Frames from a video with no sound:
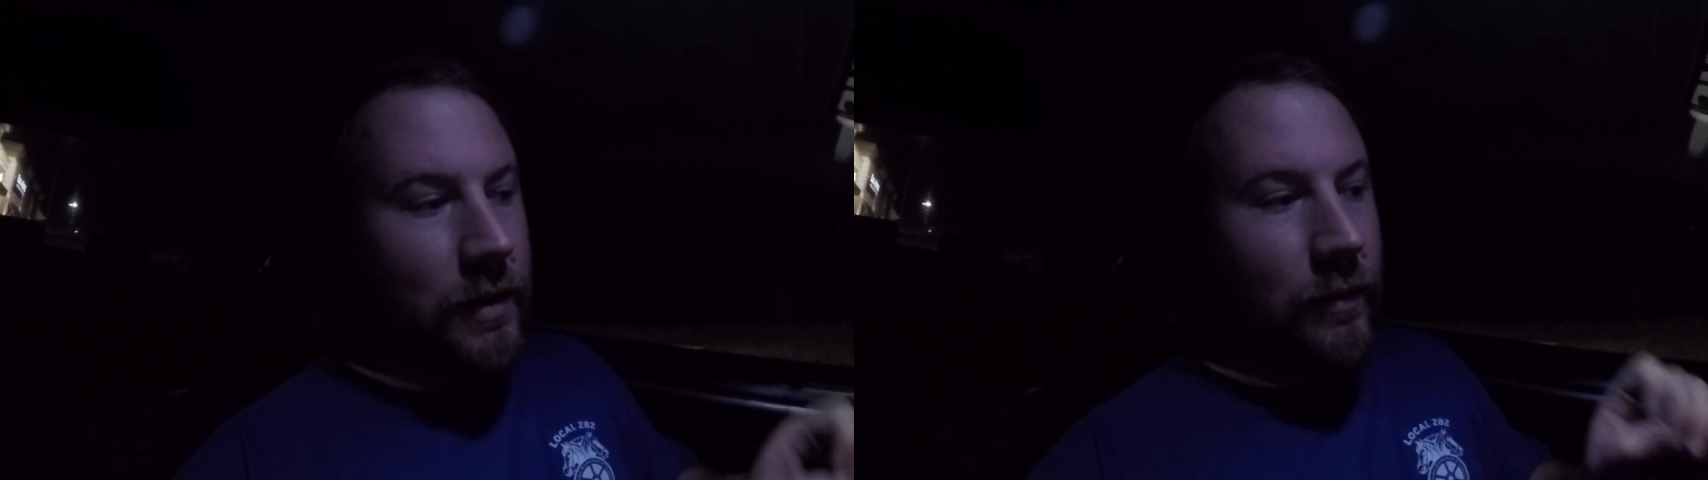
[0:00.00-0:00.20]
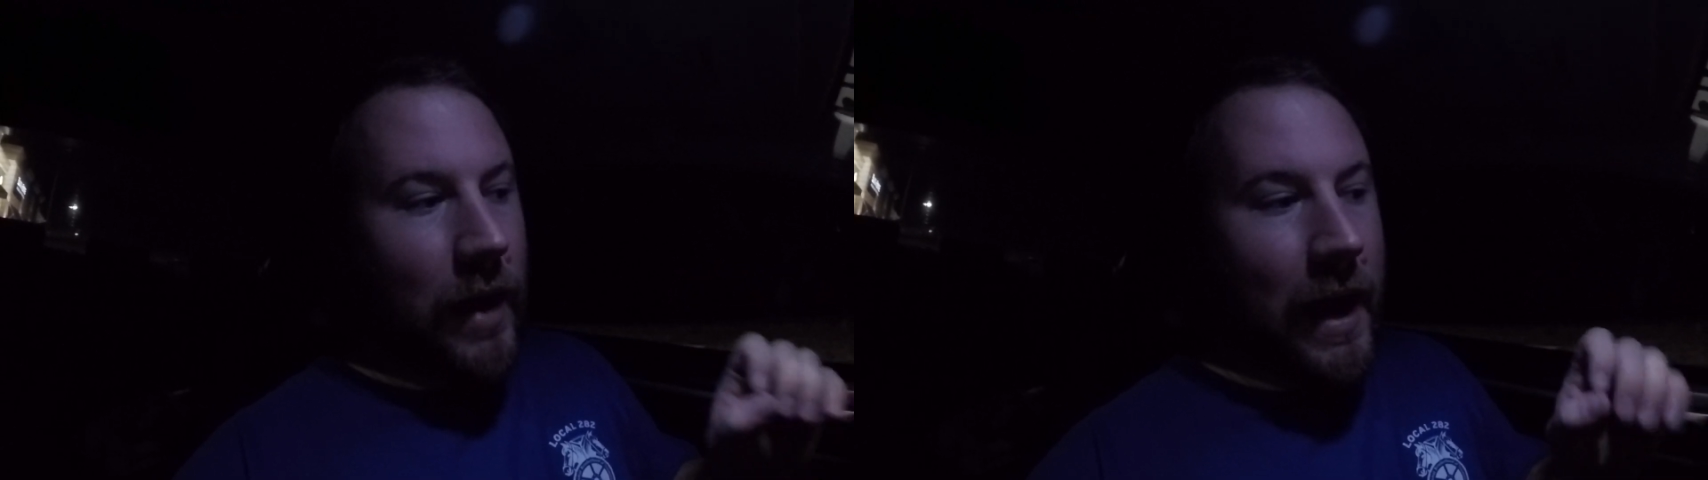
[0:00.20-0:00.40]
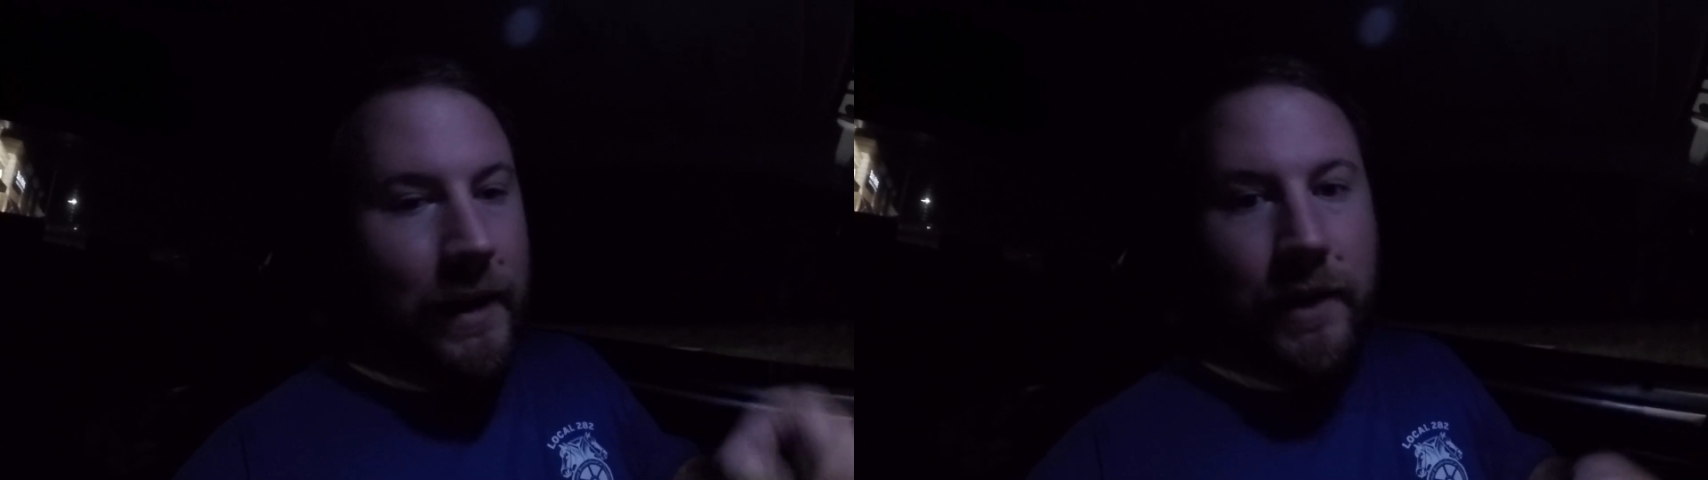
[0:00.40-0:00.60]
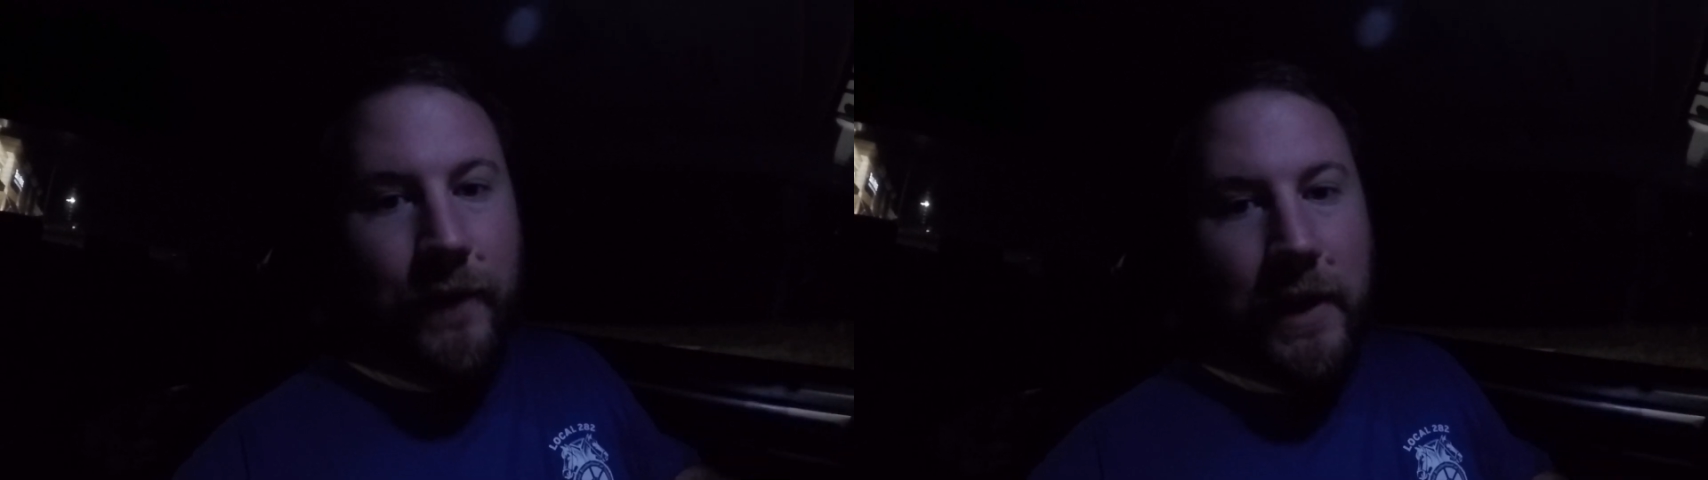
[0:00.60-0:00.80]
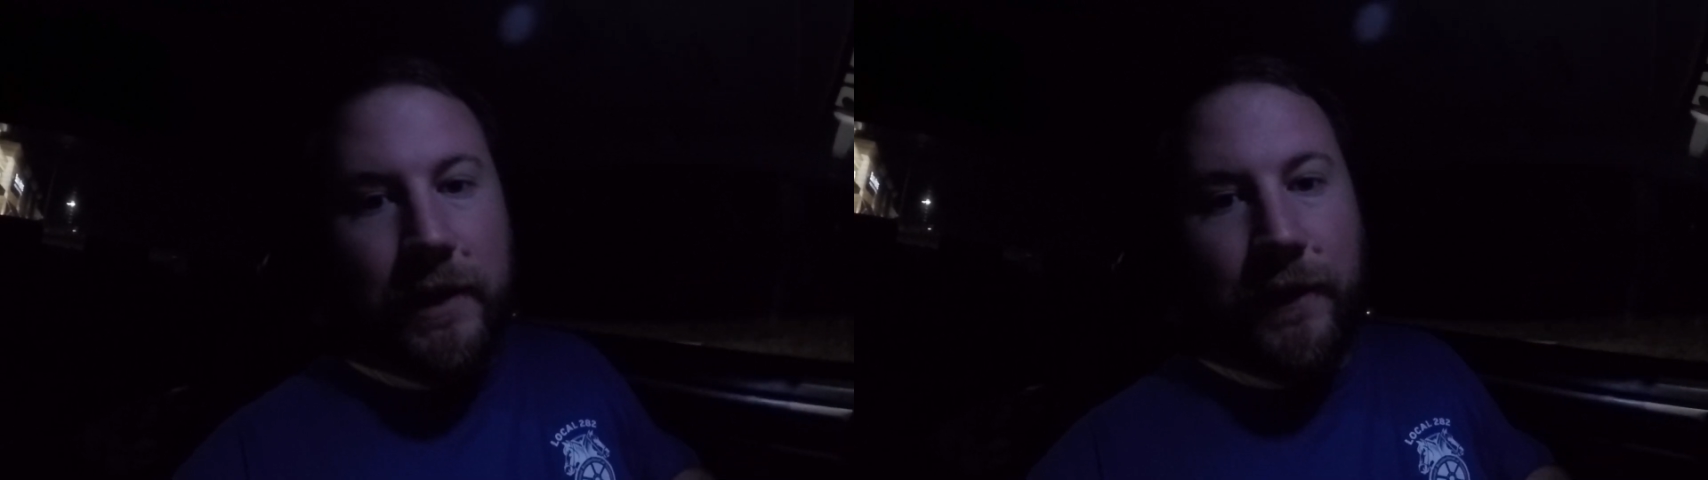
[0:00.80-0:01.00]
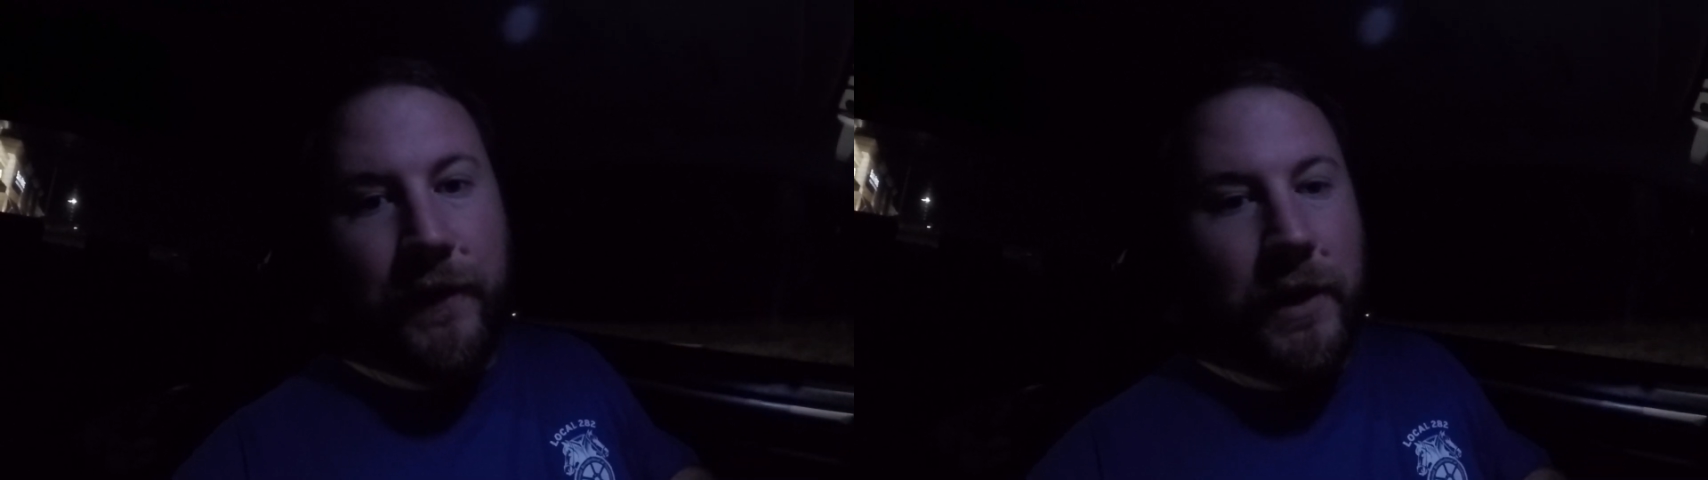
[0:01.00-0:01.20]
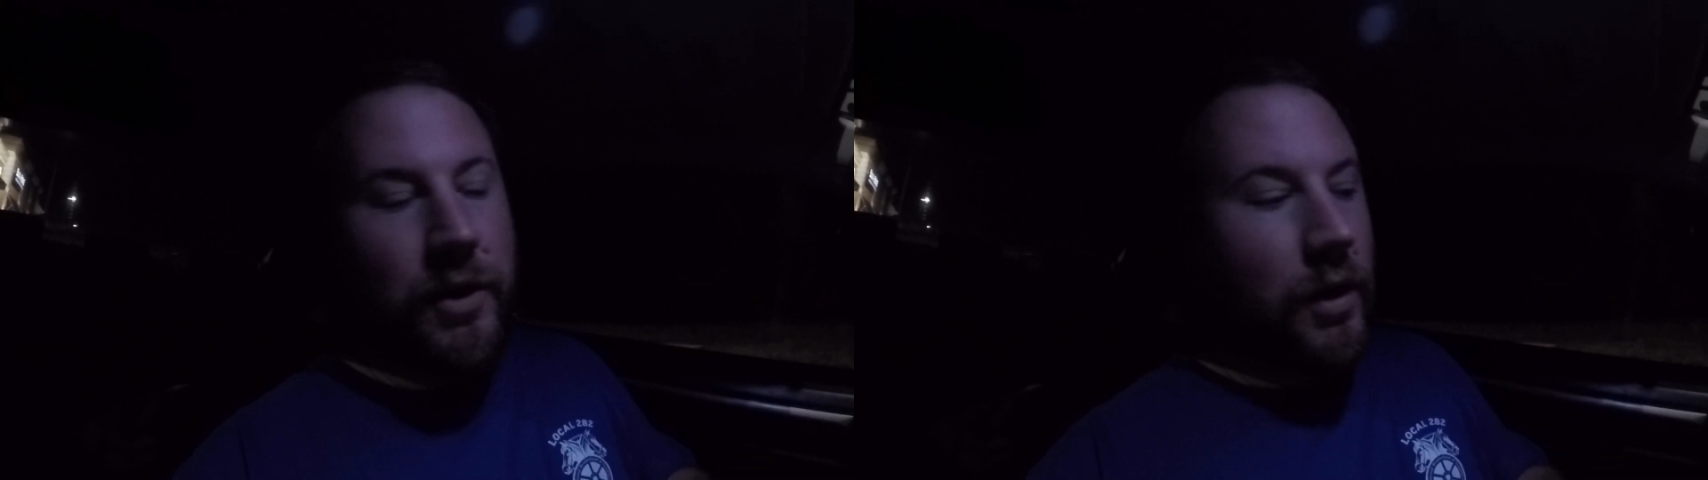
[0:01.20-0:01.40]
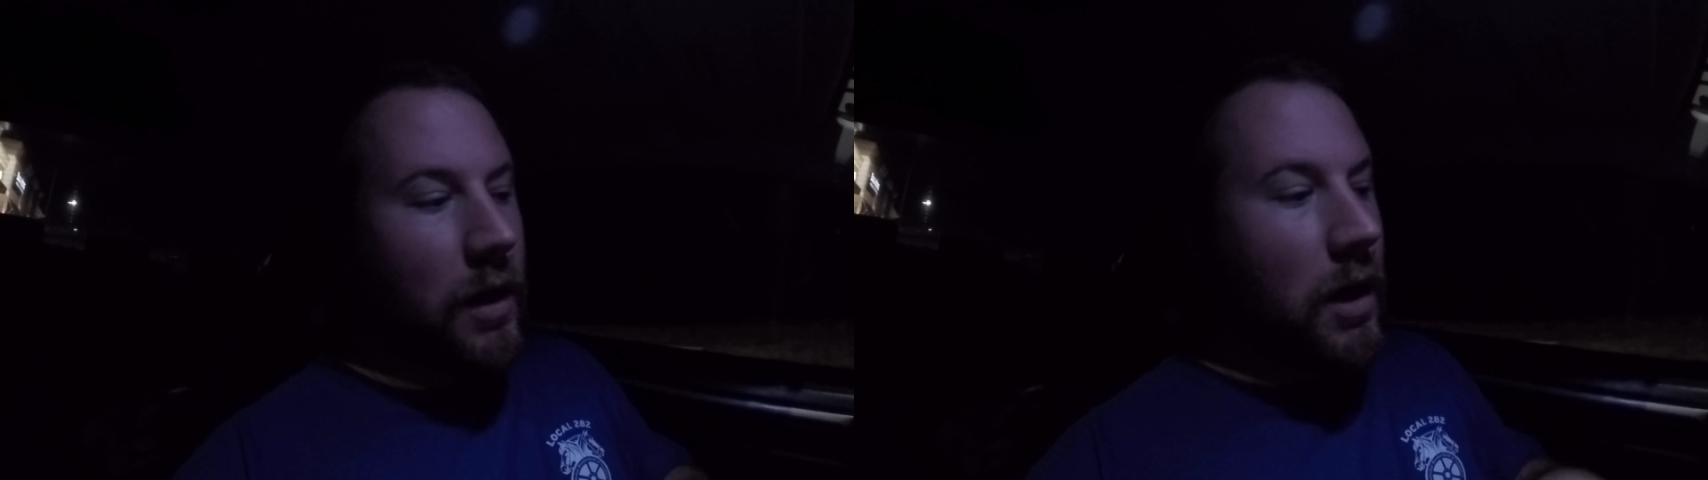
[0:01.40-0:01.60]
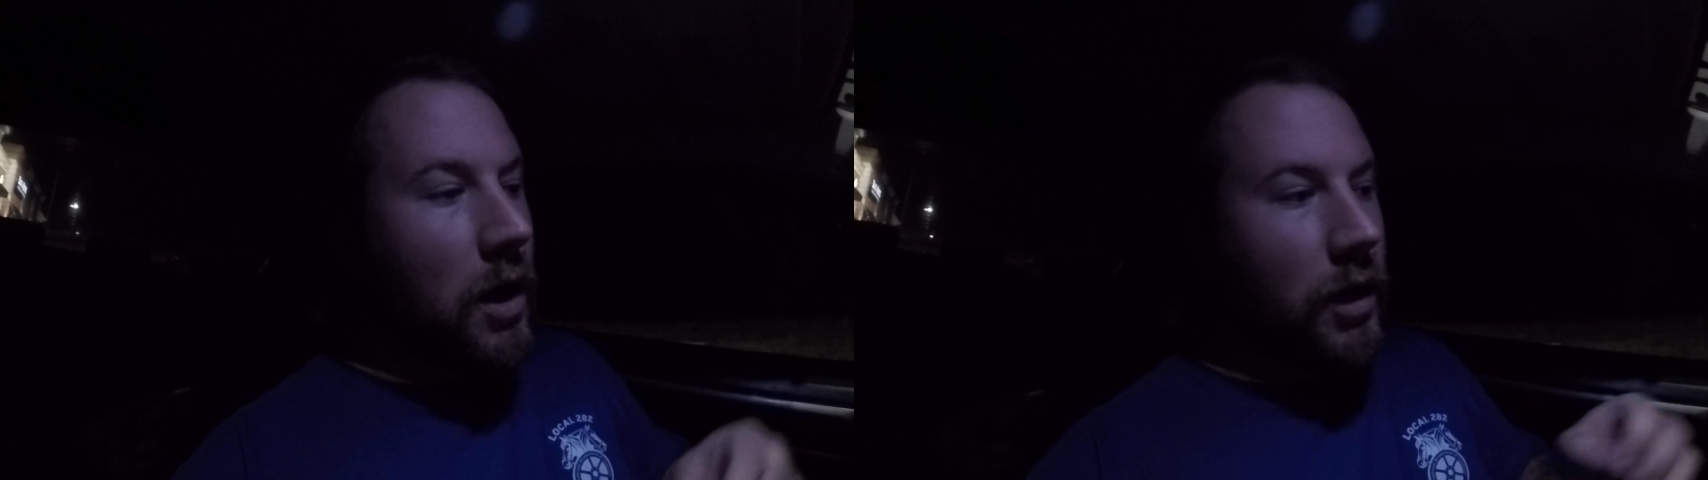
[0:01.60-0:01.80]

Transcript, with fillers: to activate the feature.